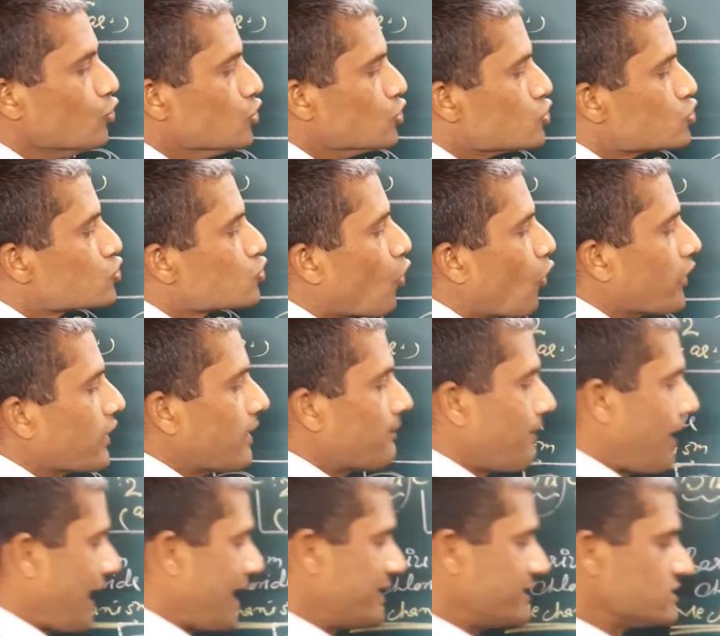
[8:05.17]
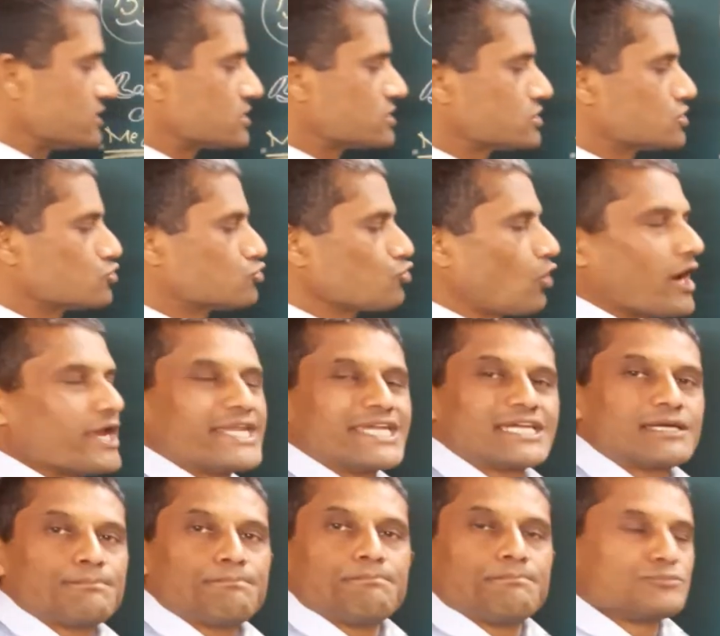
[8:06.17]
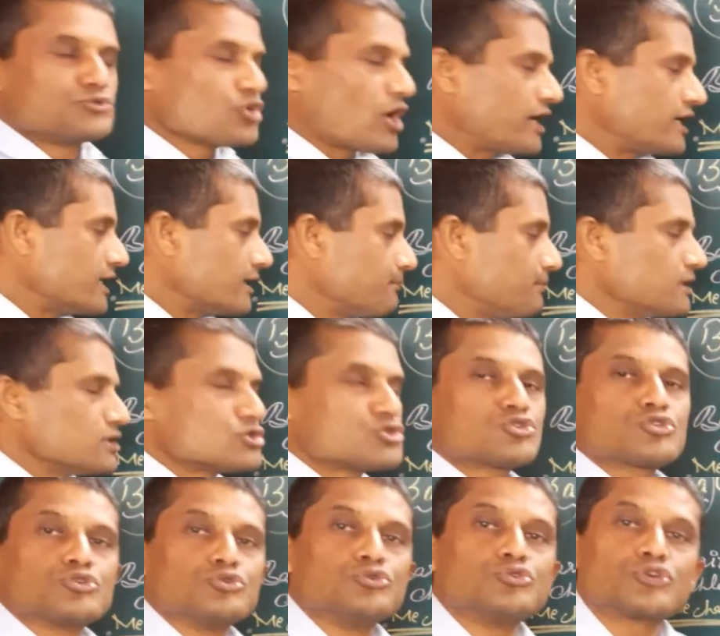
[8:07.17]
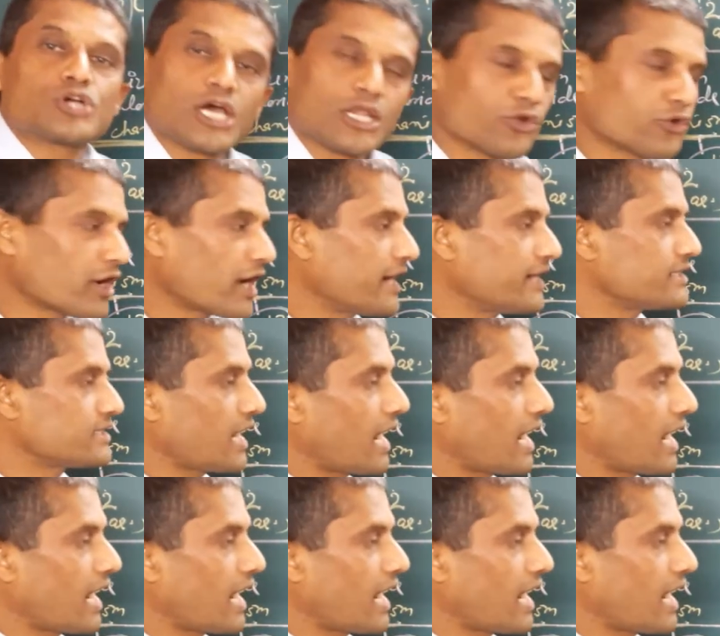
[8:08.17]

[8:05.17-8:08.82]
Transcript: sodium ions joining with 2 chloride